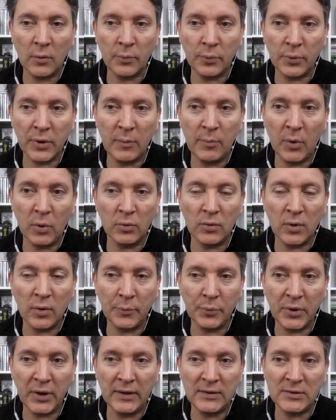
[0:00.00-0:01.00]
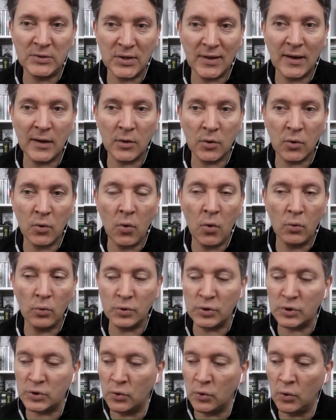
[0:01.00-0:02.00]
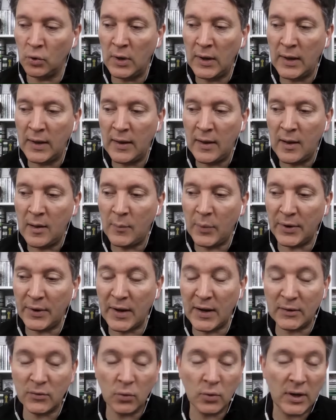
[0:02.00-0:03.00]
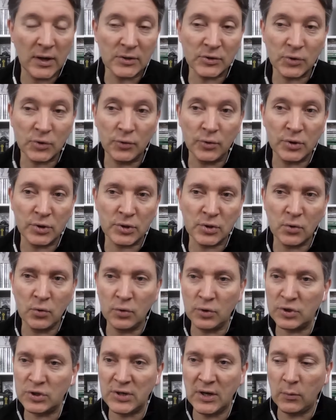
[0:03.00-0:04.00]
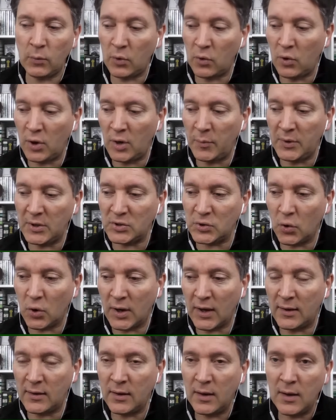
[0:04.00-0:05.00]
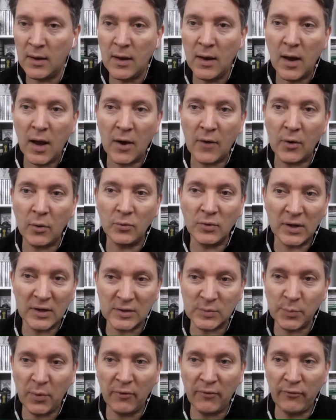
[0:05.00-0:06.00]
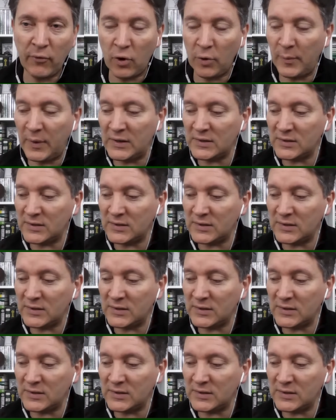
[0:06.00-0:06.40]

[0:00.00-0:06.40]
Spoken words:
So Bernardo gets on the score sheet. We're going to be talking around his performance and some of the other performances